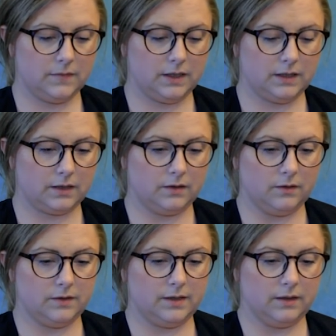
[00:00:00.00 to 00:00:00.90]
and I
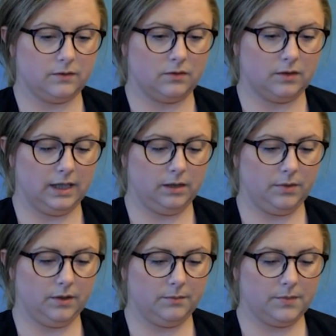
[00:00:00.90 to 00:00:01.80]
go down to
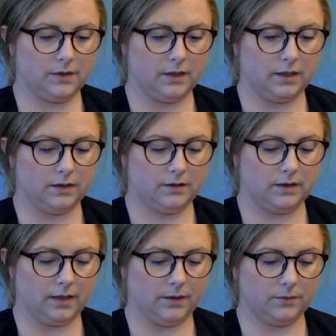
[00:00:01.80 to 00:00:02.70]
albums and
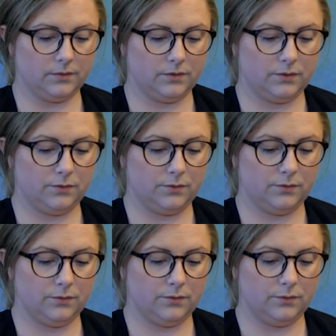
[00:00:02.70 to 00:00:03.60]
down
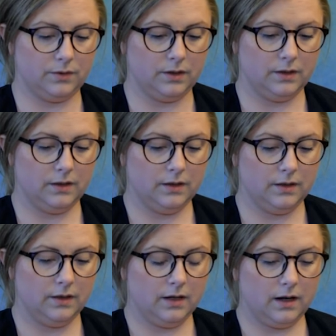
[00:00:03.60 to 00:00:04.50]
to
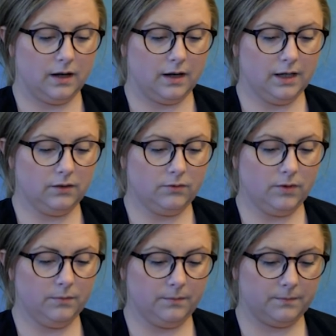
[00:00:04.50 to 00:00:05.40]

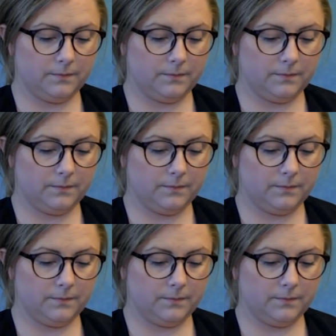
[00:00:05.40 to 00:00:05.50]
Lightroom,